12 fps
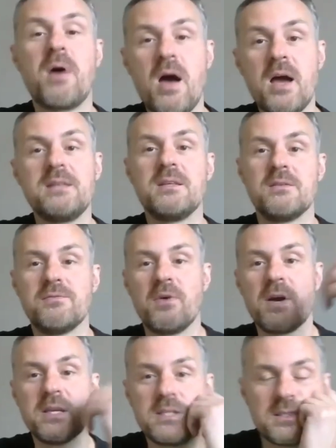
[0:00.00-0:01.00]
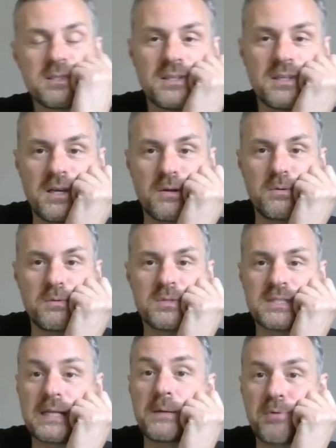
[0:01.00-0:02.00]
behind the advice, you know,
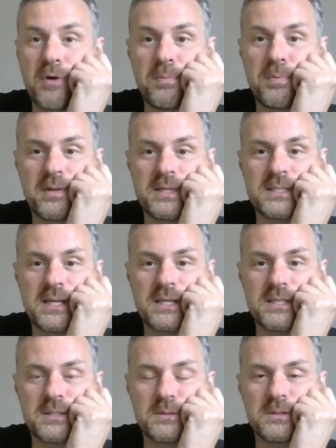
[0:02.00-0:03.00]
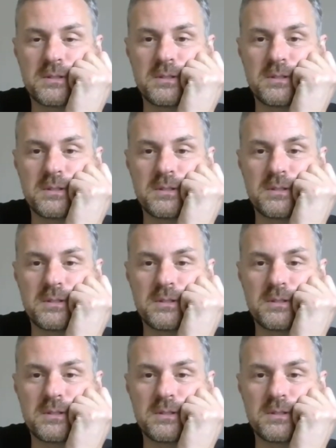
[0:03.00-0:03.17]
still appropriate these days,